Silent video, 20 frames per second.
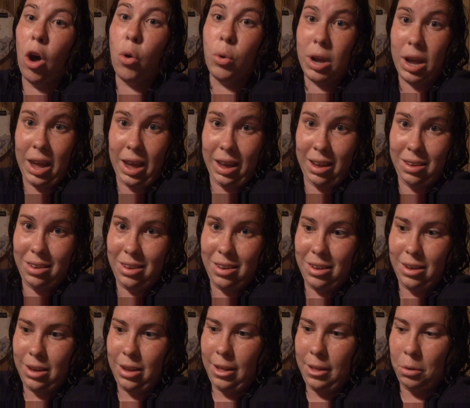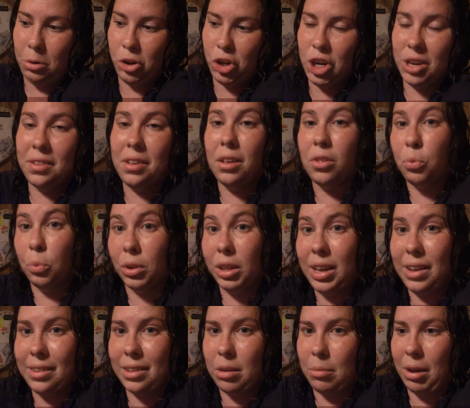okay, which is his
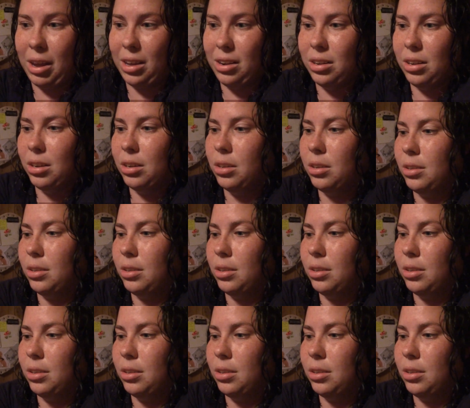release command.